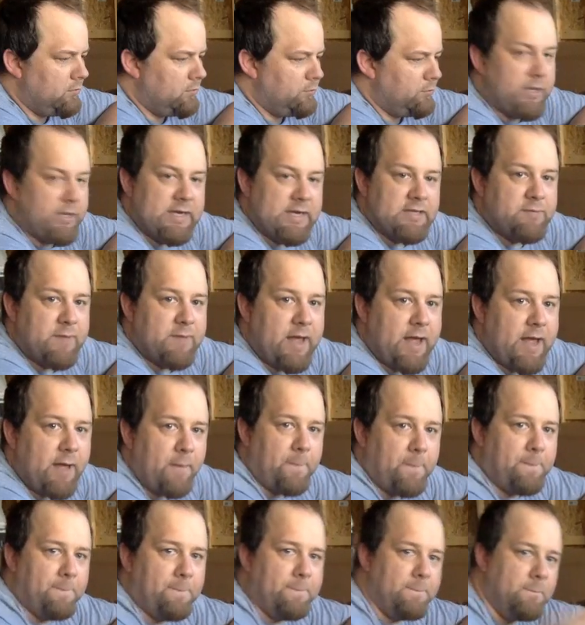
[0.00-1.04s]
peace, Matt.
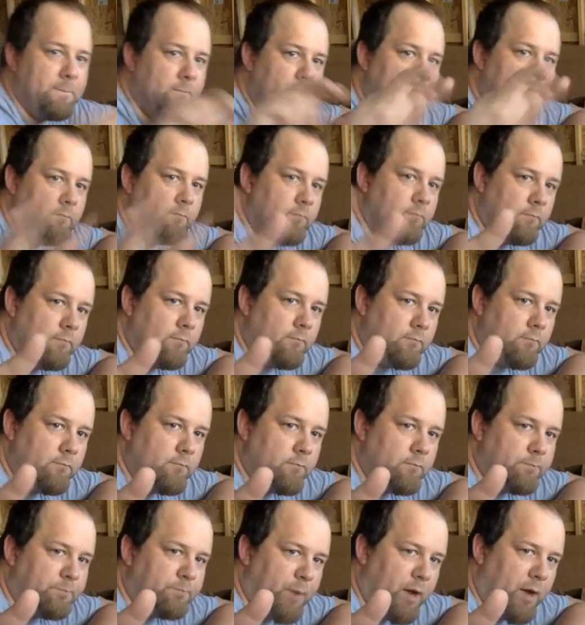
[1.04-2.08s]

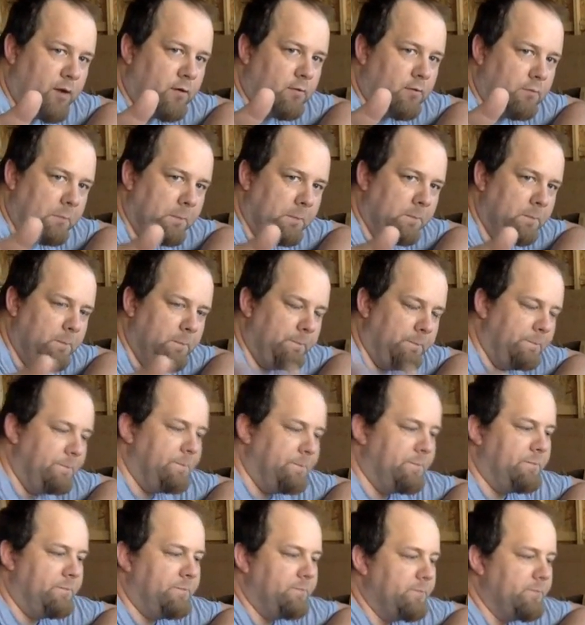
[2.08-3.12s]
Boom.
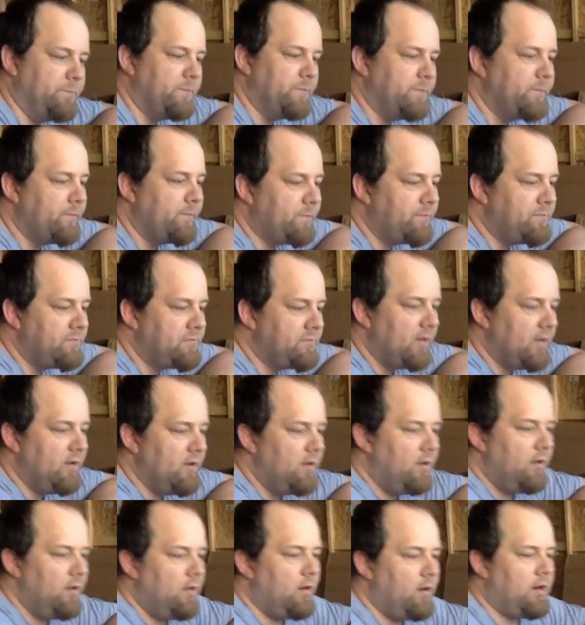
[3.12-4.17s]

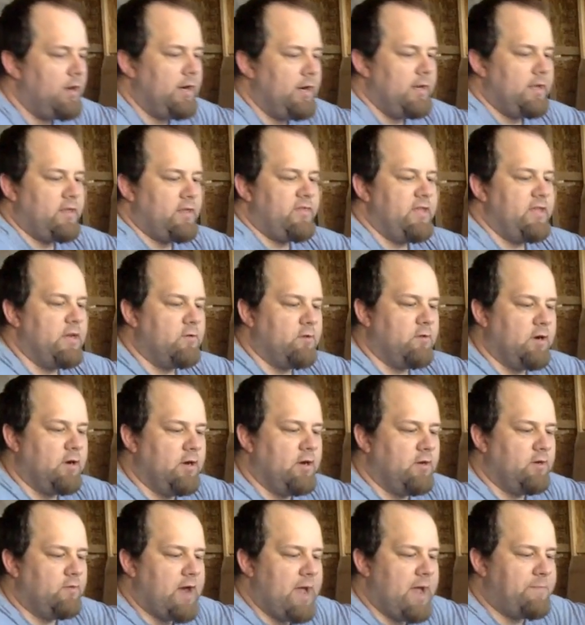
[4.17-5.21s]
All right, I think we're gonna
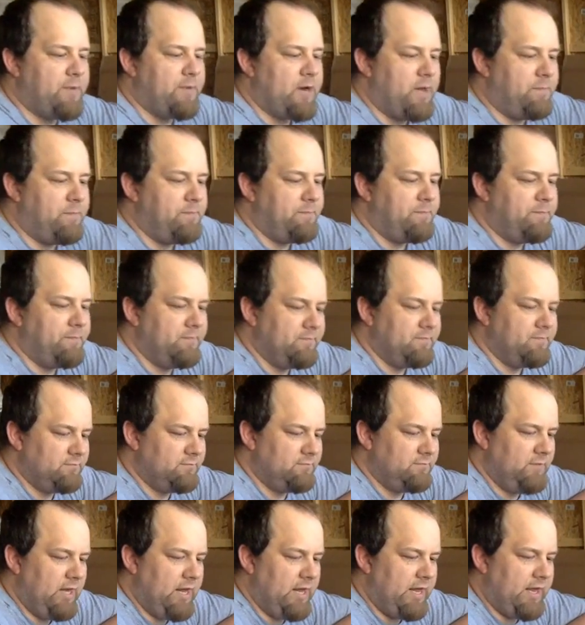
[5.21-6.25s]
wrap it up,
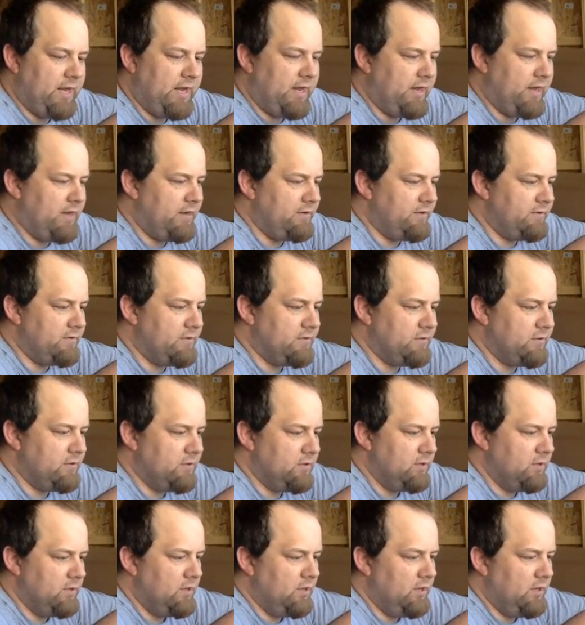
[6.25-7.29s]
and
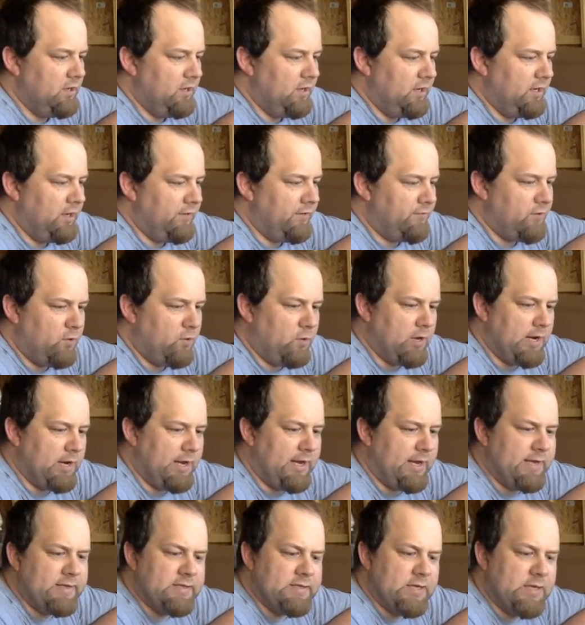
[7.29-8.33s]
if no one
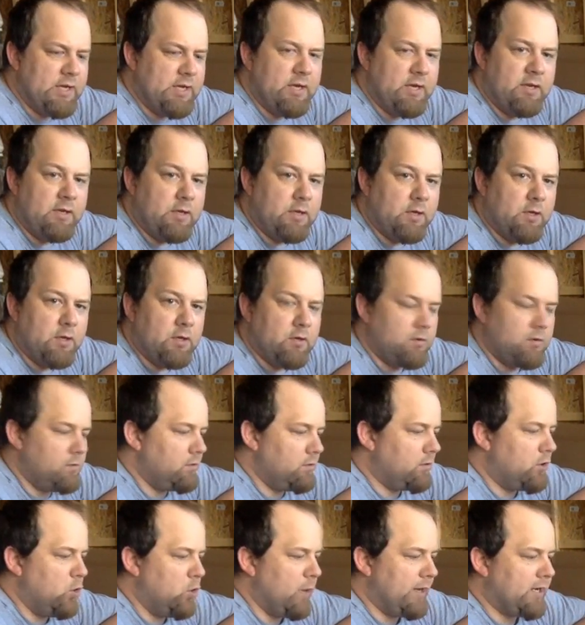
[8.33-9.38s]
has any
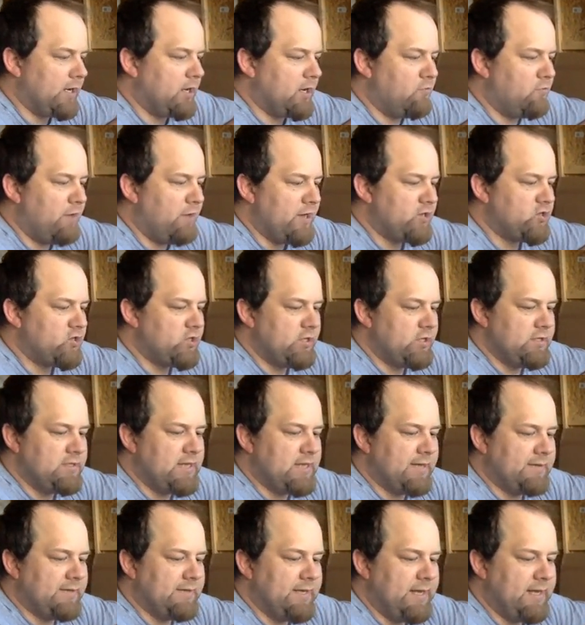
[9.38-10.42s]
quick questions
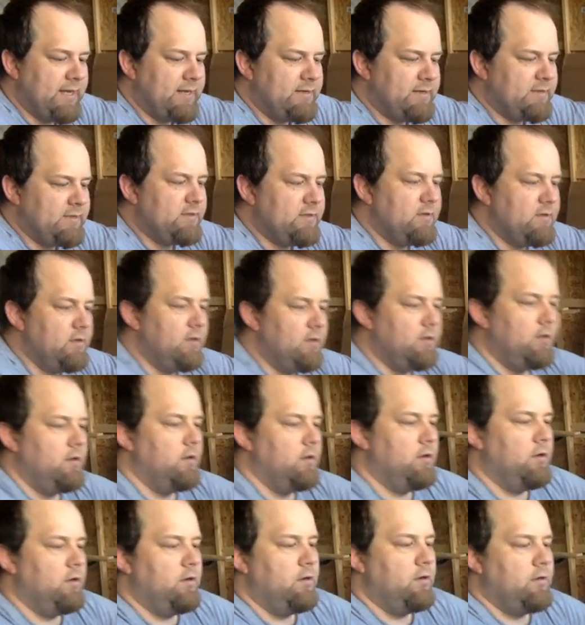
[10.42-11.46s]
at the end,
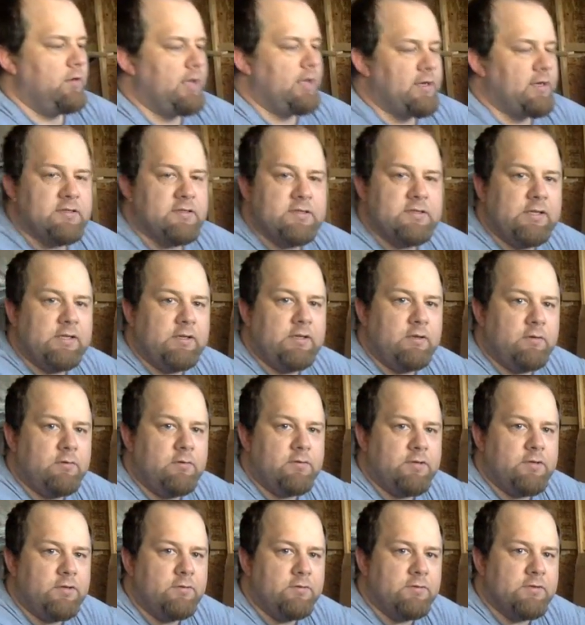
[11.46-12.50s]
I'll see you
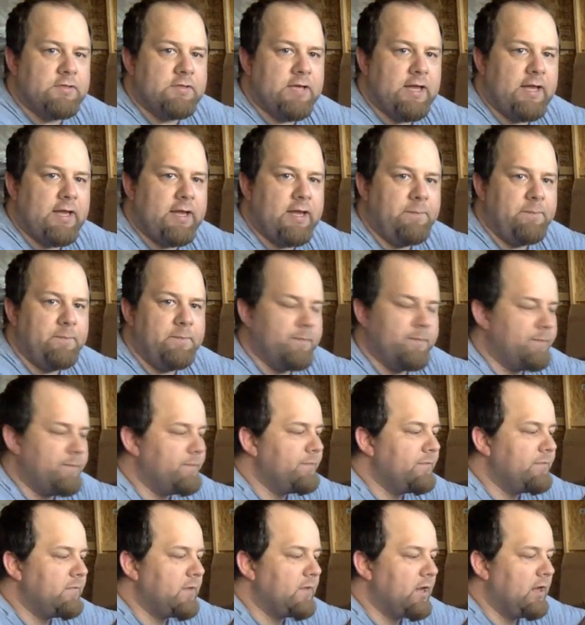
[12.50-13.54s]
Tuesday
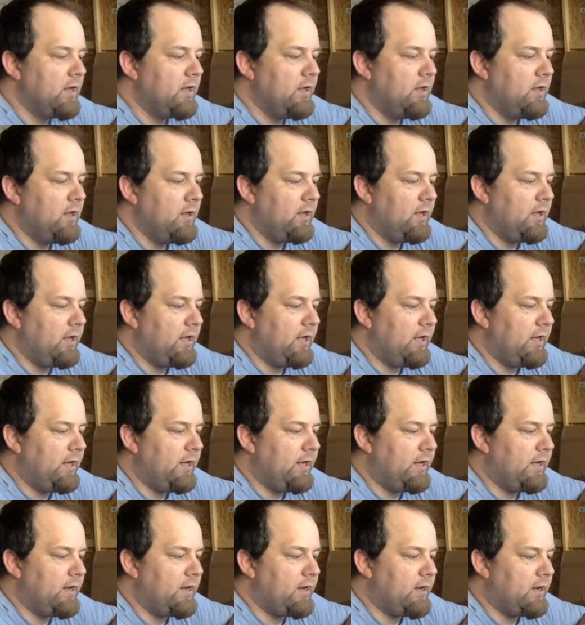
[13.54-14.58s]

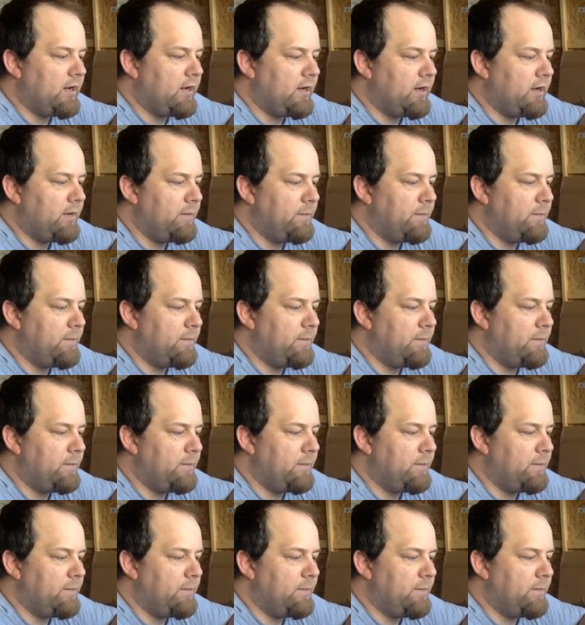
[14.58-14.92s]
at